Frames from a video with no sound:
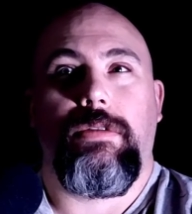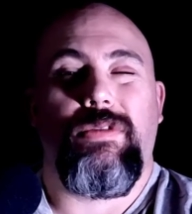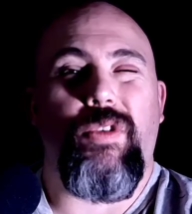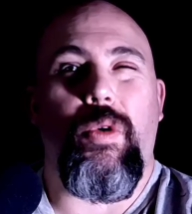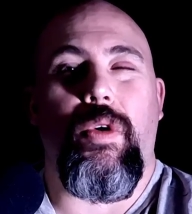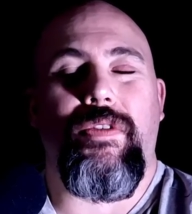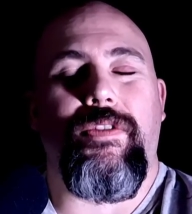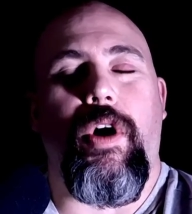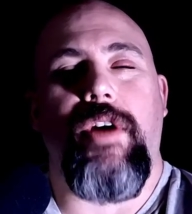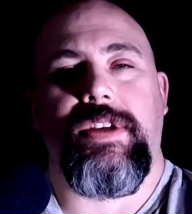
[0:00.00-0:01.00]
or
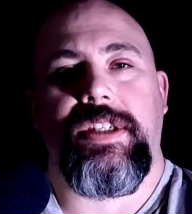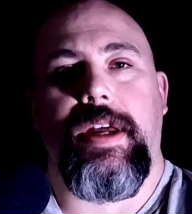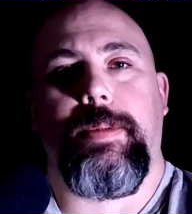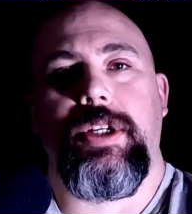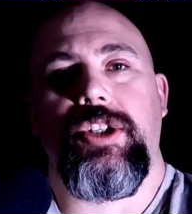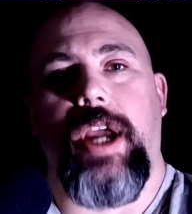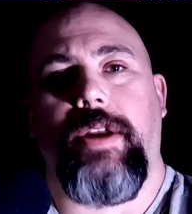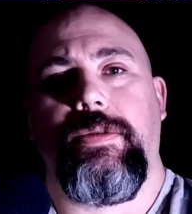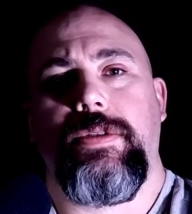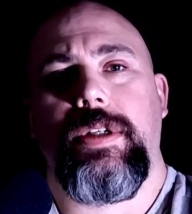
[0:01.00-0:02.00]
5 established
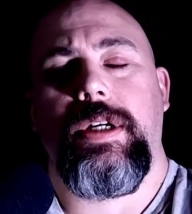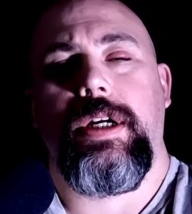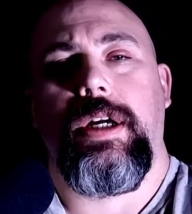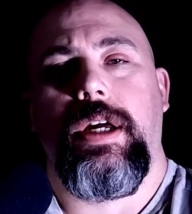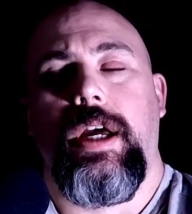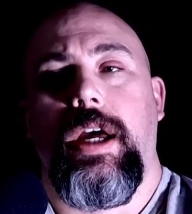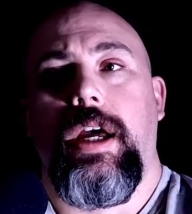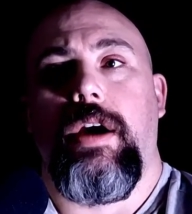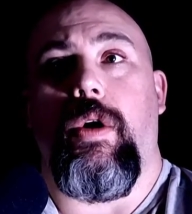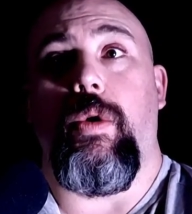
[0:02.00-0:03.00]
channels,
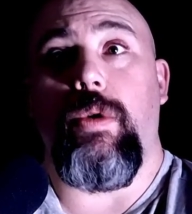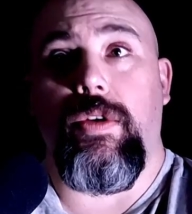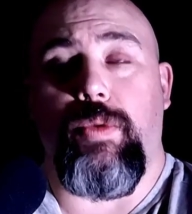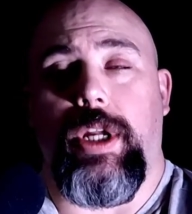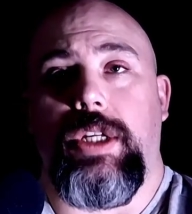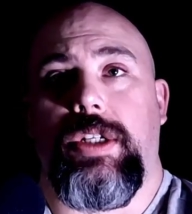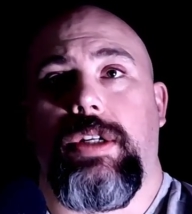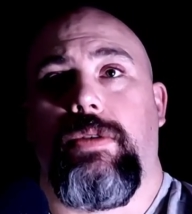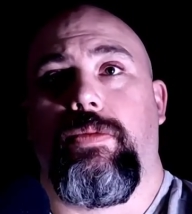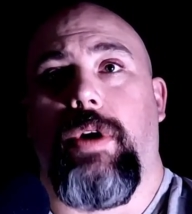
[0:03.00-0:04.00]
all of which
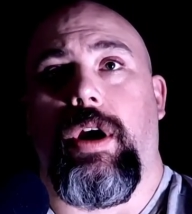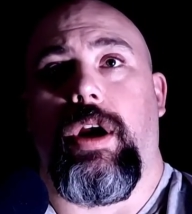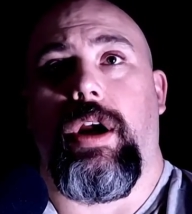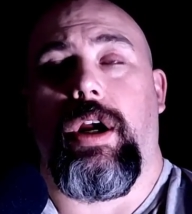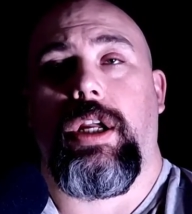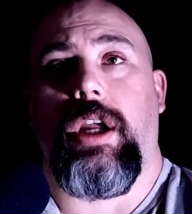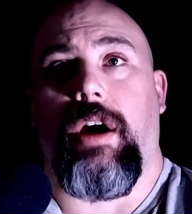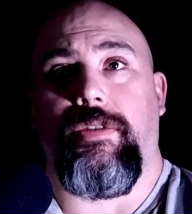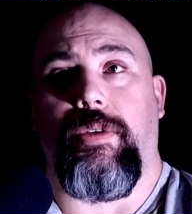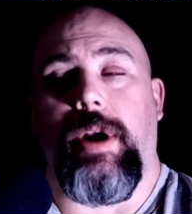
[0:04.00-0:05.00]
were
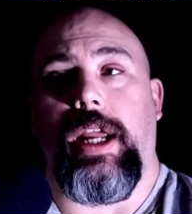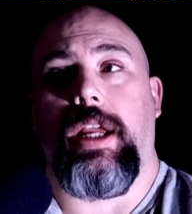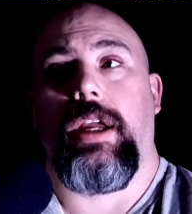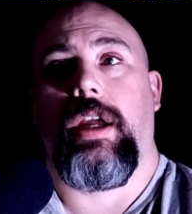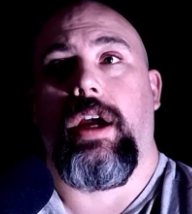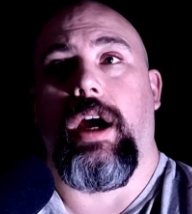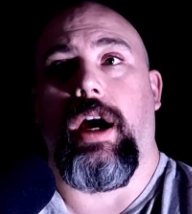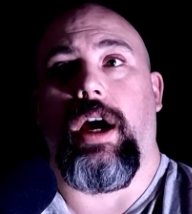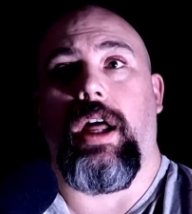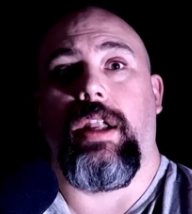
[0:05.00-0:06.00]
covering
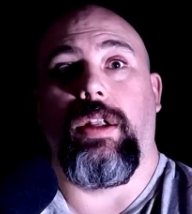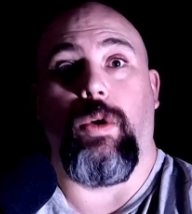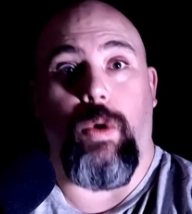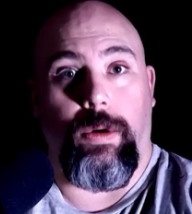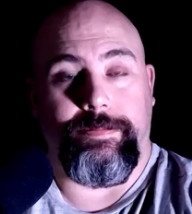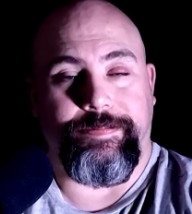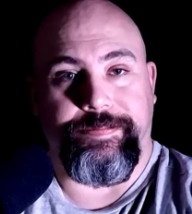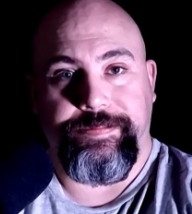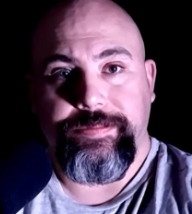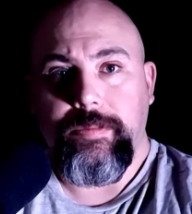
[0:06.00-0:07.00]
lore.
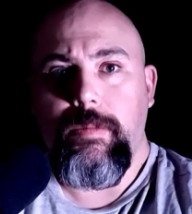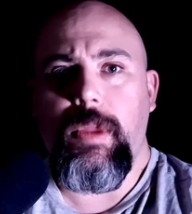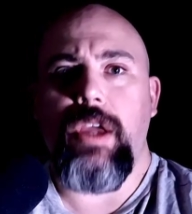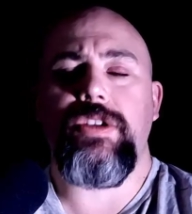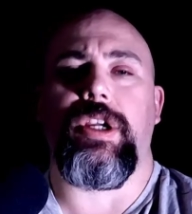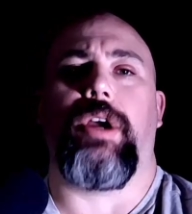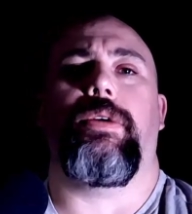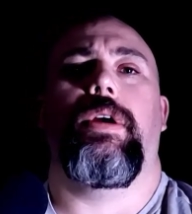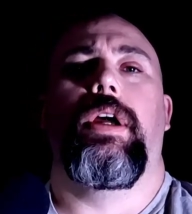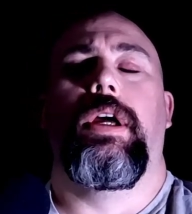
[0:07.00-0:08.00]

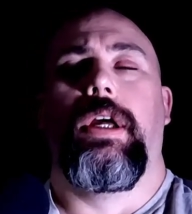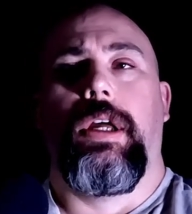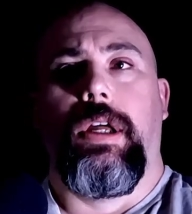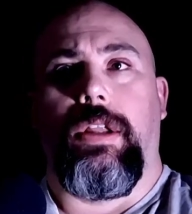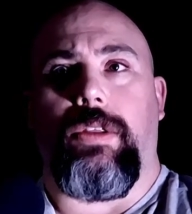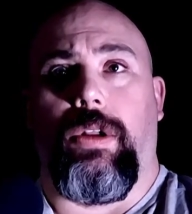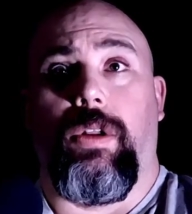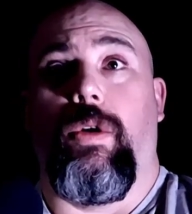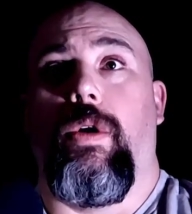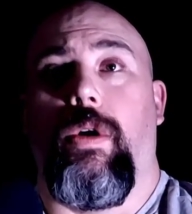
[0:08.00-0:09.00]
So the
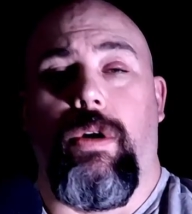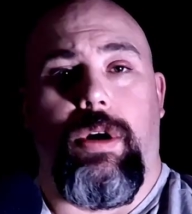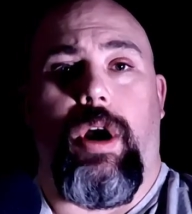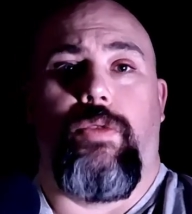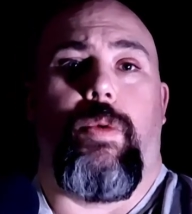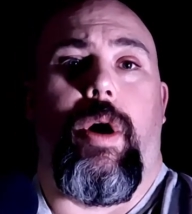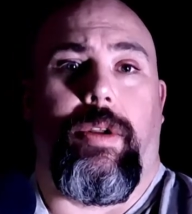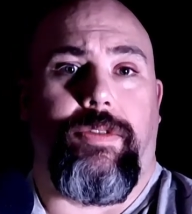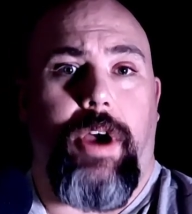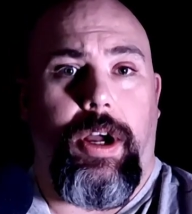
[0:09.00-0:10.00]
lore of World
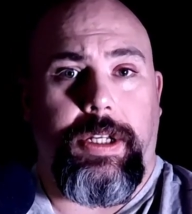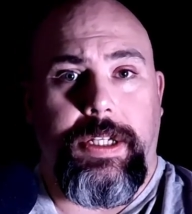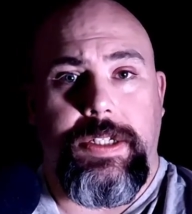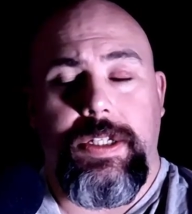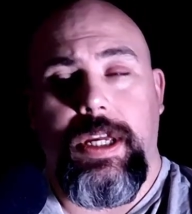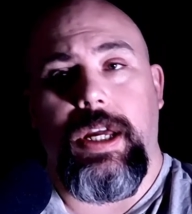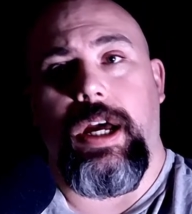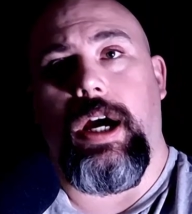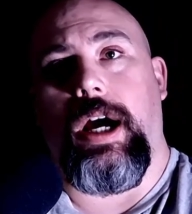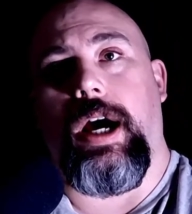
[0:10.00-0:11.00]
of Darkness.
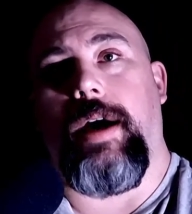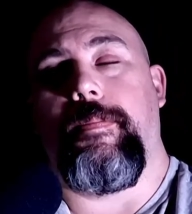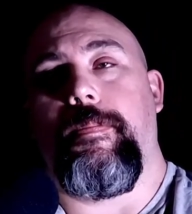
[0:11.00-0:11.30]
At